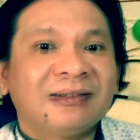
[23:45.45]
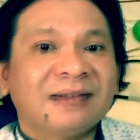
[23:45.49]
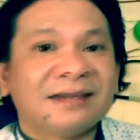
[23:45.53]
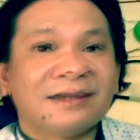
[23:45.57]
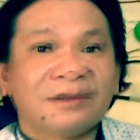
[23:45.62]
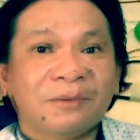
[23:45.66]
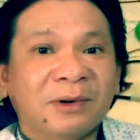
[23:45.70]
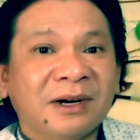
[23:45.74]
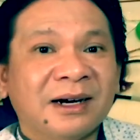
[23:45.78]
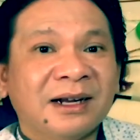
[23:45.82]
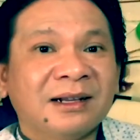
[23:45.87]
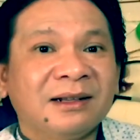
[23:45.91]

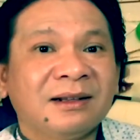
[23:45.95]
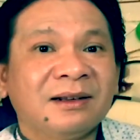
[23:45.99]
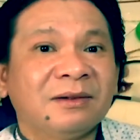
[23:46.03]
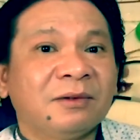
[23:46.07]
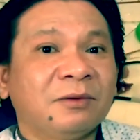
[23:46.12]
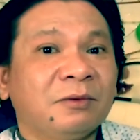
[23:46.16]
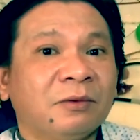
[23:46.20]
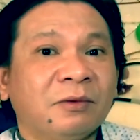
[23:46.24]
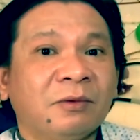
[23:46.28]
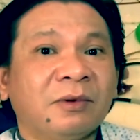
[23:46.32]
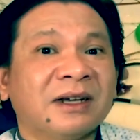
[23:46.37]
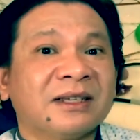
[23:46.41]
the one
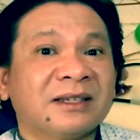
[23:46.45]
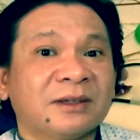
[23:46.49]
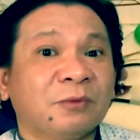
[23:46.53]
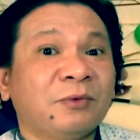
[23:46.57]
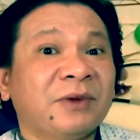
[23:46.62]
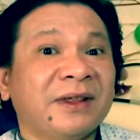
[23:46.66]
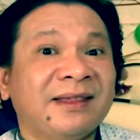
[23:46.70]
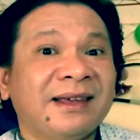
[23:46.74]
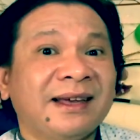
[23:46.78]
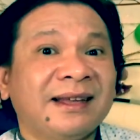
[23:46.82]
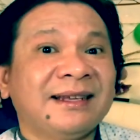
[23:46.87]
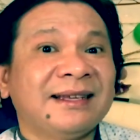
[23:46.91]
was
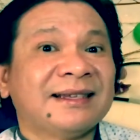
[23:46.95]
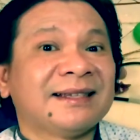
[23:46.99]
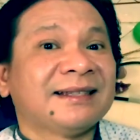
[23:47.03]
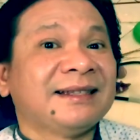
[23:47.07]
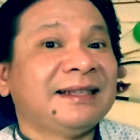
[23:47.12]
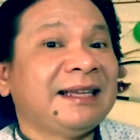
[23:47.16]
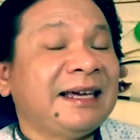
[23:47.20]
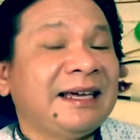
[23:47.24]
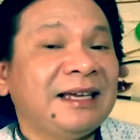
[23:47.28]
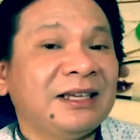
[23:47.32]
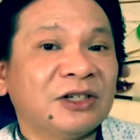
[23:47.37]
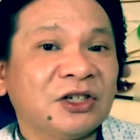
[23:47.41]
within his
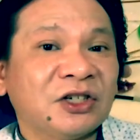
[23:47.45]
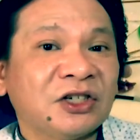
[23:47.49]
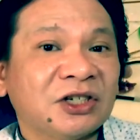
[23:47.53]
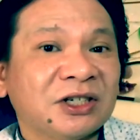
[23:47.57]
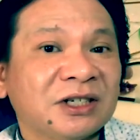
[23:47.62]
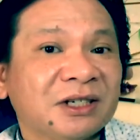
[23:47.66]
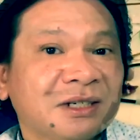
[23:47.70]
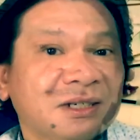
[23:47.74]
niche.